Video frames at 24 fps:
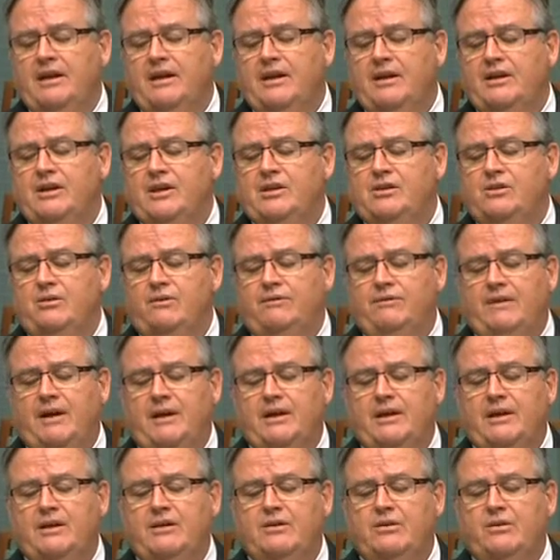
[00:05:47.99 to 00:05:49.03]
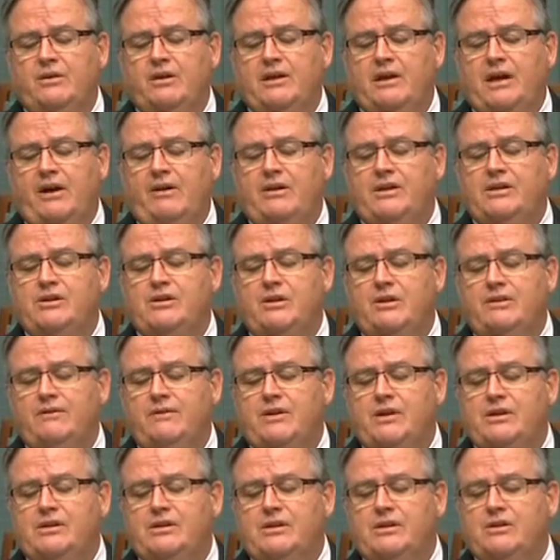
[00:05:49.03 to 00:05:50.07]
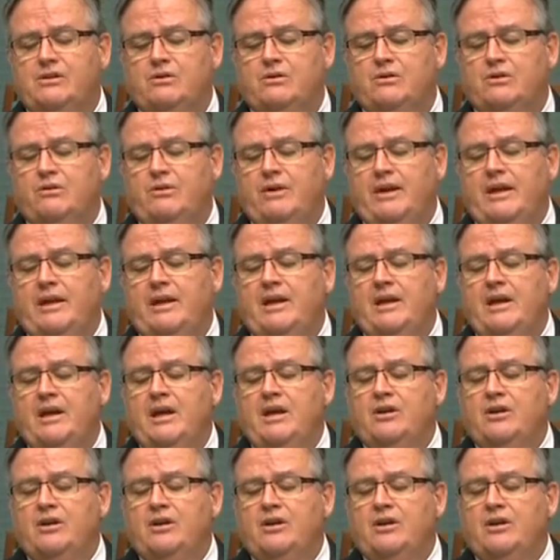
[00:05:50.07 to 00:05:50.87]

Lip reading: conditional funding to encourage universities to agree